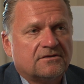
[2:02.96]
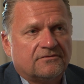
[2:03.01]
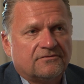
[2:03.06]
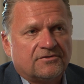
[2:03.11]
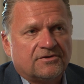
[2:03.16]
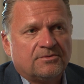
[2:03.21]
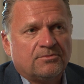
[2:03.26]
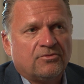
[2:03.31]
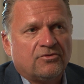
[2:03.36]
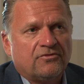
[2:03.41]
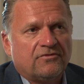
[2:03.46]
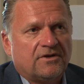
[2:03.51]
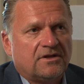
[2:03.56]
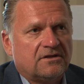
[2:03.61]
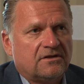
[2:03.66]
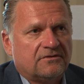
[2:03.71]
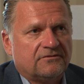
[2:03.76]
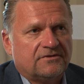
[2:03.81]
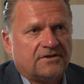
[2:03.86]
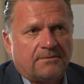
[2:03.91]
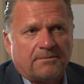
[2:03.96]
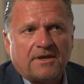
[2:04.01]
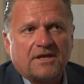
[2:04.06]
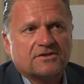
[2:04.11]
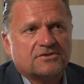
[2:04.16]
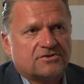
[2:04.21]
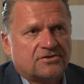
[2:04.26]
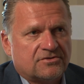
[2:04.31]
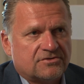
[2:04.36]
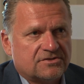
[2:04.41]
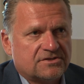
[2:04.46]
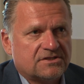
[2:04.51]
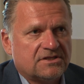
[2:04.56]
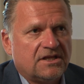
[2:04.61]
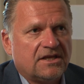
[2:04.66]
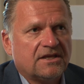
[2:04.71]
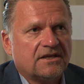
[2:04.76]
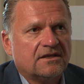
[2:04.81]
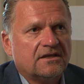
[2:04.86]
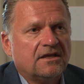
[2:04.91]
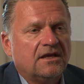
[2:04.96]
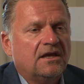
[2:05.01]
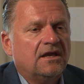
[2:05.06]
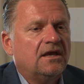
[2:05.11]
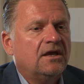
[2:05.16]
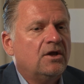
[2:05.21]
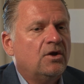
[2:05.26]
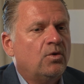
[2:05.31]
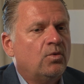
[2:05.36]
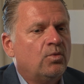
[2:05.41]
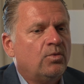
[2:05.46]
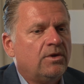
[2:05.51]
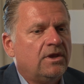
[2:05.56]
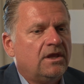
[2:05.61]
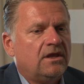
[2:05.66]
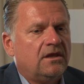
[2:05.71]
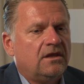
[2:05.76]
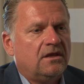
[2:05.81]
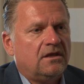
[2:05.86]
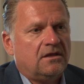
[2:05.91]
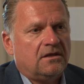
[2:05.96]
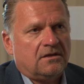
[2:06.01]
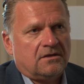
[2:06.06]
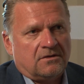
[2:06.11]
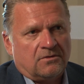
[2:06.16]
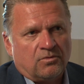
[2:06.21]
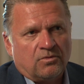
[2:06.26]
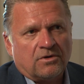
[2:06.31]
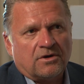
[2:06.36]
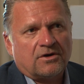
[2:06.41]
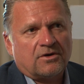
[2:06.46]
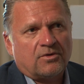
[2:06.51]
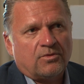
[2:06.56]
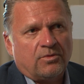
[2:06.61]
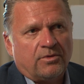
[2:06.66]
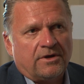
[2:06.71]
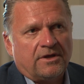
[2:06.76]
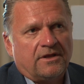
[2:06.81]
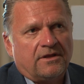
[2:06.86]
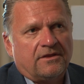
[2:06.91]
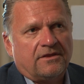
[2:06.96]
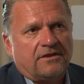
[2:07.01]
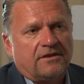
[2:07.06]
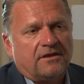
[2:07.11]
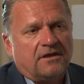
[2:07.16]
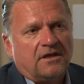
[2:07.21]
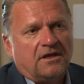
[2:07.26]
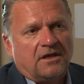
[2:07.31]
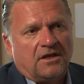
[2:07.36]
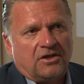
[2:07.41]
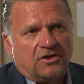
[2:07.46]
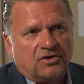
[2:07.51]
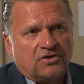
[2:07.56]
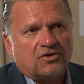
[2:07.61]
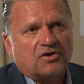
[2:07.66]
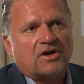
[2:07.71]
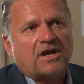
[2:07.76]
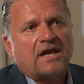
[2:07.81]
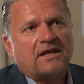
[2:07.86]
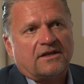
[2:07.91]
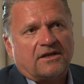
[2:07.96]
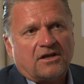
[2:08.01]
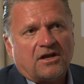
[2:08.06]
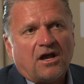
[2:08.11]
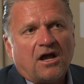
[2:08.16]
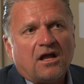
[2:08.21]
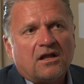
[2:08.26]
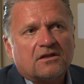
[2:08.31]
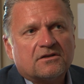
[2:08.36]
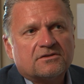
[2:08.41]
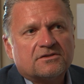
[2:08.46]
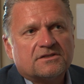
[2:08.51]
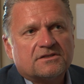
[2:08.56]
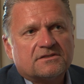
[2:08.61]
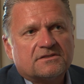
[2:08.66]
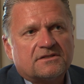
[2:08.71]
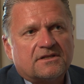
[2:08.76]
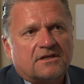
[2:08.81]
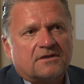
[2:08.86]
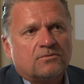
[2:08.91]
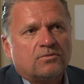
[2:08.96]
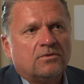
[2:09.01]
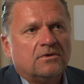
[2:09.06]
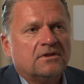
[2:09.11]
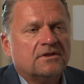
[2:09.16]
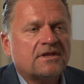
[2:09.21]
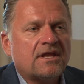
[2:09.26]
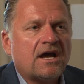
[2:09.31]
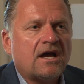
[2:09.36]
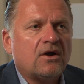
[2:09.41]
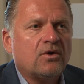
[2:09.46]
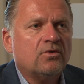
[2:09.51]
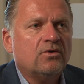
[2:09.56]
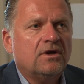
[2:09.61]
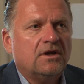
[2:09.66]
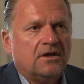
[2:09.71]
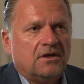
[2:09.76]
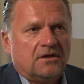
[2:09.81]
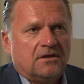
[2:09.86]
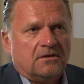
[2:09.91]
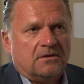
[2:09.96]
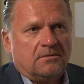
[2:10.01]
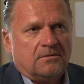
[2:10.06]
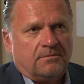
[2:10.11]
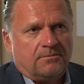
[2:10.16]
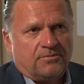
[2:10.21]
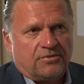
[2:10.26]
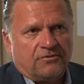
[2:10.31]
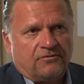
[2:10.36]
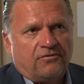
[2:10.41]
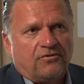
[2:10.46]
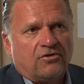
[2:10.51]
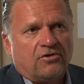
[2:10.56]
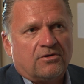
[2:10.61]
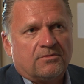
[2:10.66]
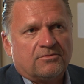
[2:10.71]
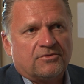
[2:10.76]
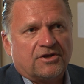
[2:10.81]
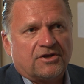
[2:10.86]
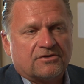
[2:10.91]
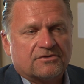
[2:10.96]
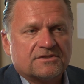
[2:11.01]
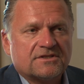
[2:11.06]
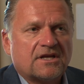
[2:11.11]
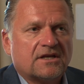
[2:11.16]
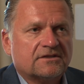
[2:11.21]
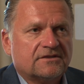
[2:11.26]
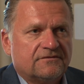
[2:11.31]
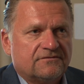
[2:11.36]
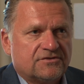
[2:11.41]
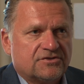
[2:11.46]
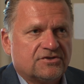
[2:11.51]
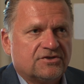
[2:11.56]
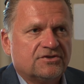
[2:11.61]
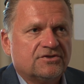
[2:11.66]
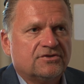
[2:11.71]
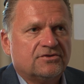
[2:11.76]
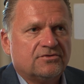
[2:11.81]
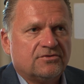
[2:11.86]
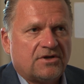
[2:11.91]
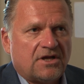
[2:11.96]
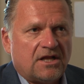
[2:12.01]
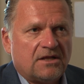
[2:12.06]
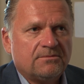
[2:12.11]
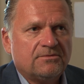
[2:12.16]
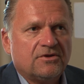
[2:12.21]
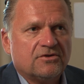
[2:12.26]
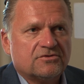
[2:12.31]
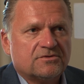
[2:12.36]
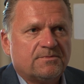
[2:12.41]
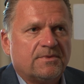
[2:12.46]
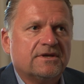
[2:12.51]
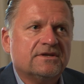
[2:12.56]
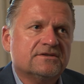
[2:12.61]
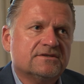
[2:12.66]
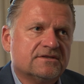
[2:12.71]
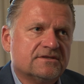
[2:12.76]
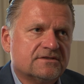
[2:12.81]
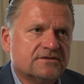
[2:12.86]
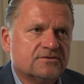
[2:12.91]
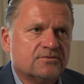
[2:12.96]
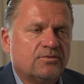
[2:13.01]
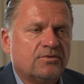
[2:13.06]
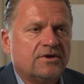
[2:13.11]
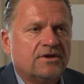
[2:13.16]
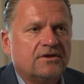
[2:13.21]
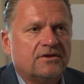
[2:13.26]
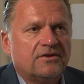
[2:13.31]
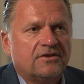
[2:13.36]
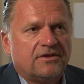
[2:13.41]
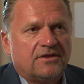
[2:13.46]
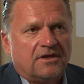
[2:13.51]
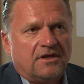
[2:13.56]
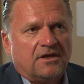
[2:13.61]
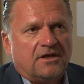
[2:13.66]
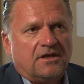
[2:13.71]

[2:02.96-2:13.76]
of removal of the mesh or sling, we work with urogynecologists that will now perform reconstructive surgery to help those patients with